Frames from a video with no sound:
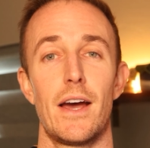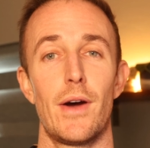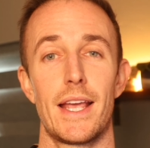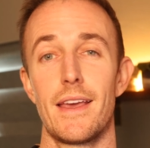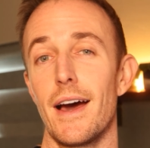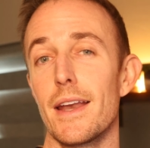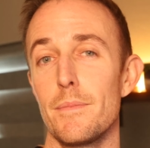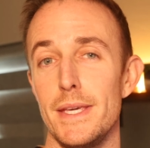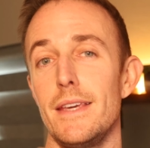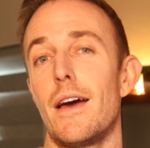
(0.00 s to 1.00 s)
Now, I
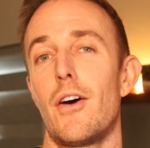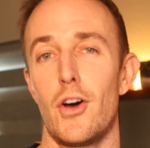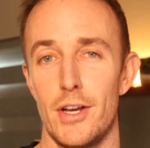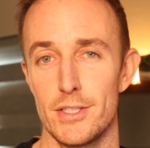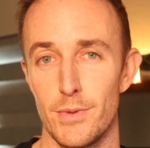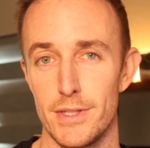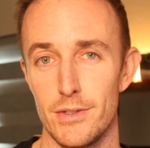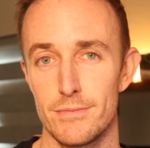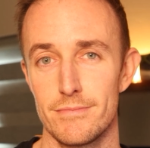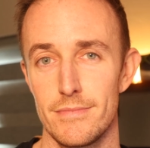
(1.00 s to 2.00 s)
gotta be honest with
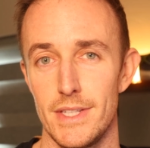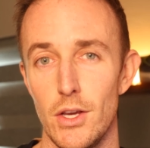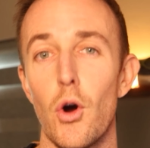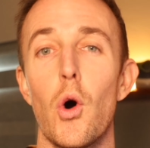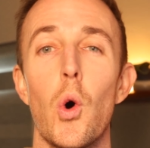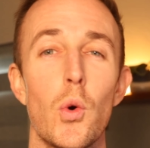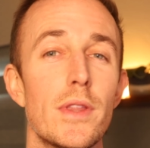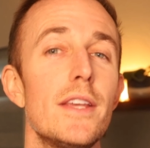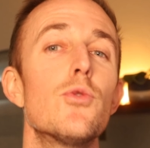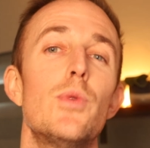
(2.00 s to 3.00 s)
you. The
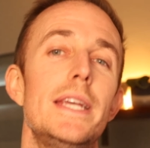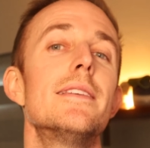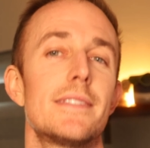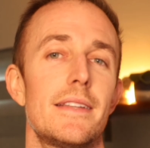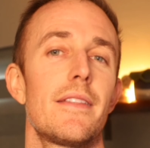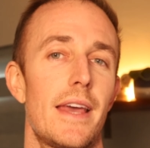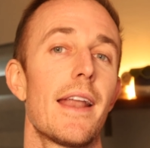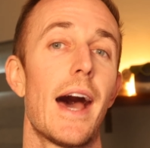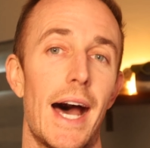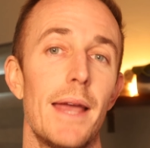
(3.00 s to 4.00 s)
only reason
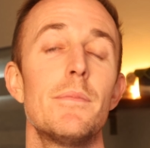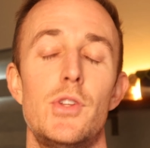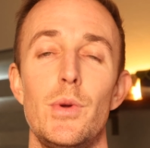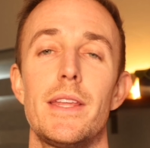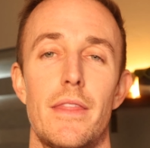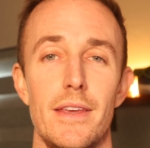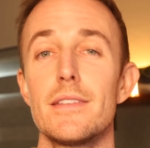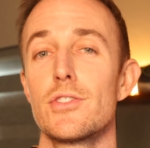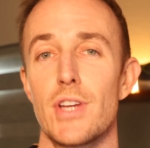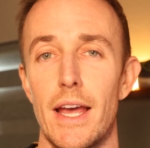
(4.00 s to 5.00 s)
that I'm doing
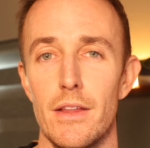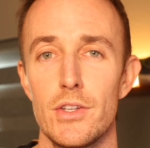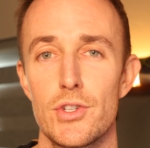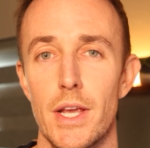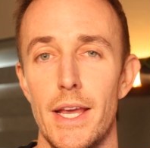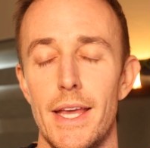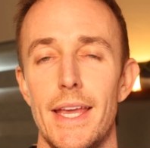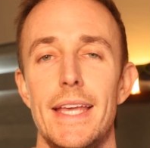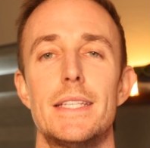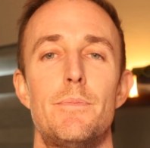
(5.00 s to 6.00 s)
this challenge
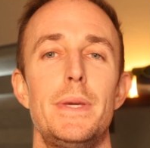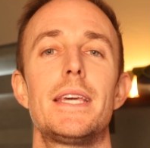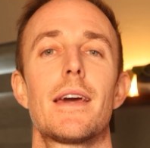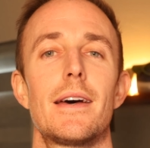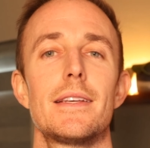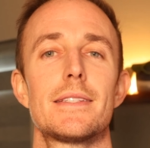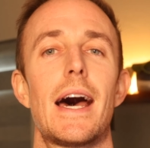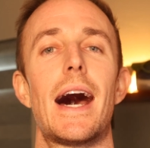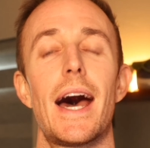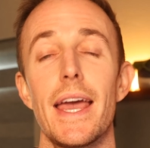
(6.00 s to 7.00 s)
is
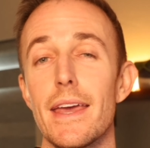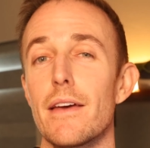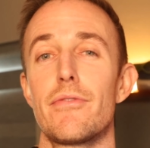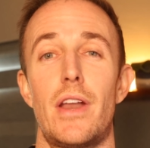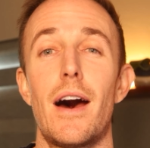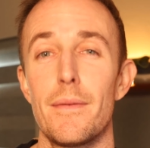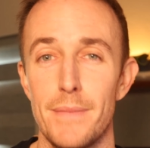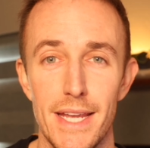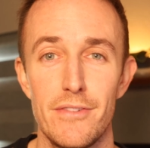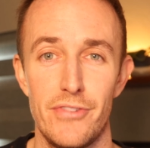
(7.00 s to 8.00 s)
because I have
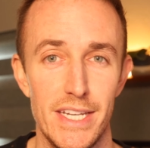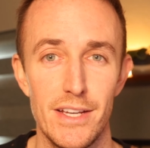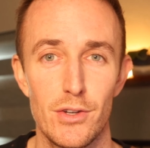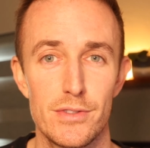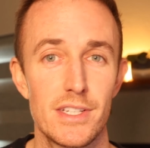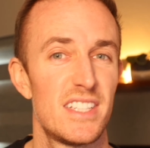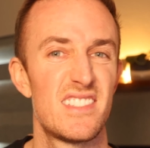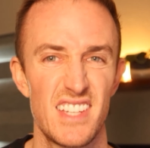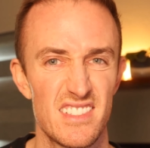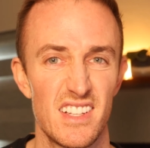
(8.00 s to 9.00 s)
not made videos
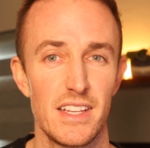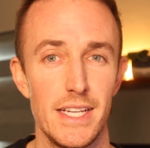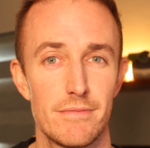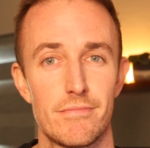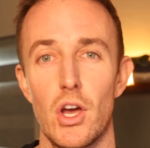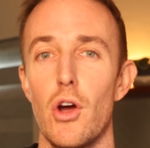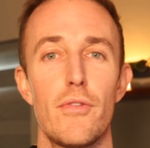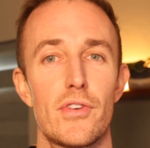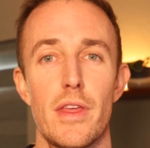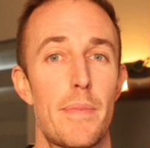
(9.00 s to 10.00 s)
consistently
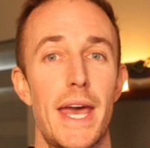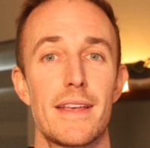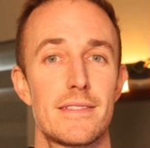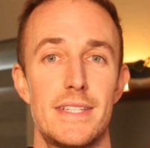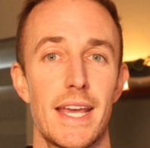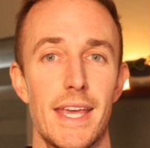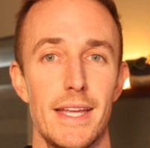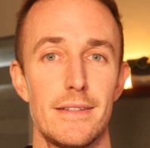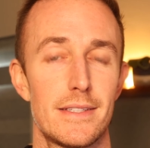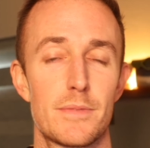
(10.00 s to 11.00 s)
over the past
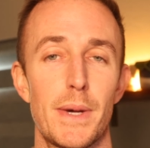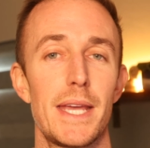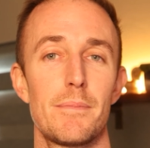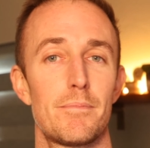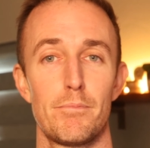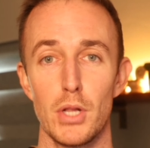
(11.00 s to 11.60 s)
decade, despite